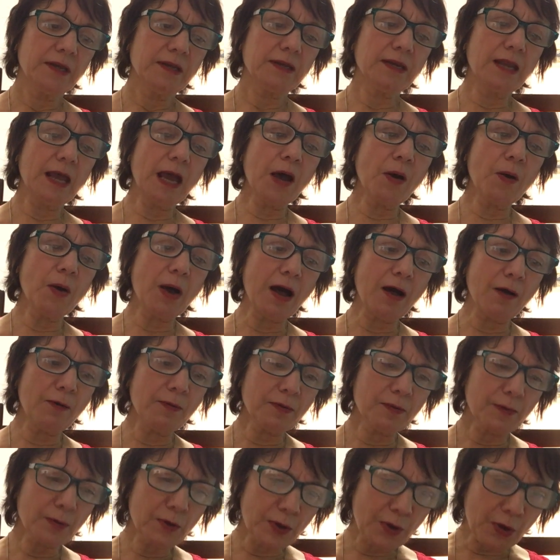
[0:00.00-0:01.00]
Now
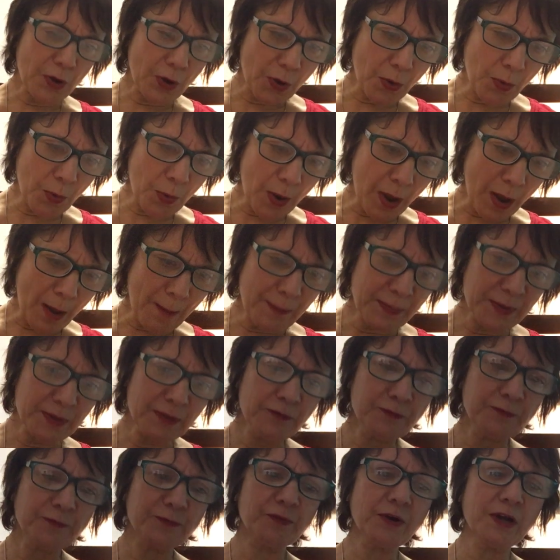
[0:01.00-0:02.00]
I'll go up in
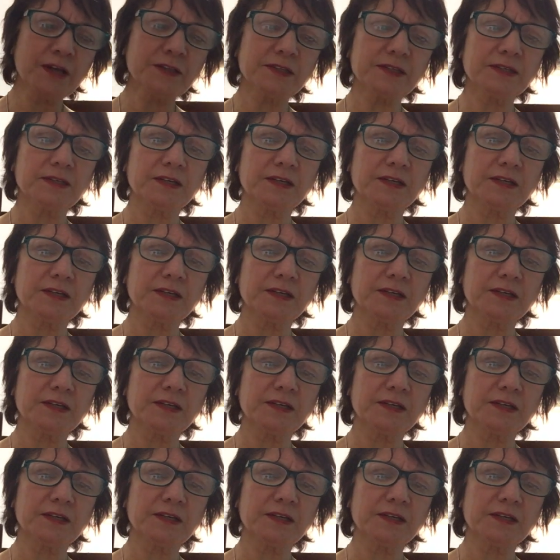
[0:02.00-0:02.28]
the front,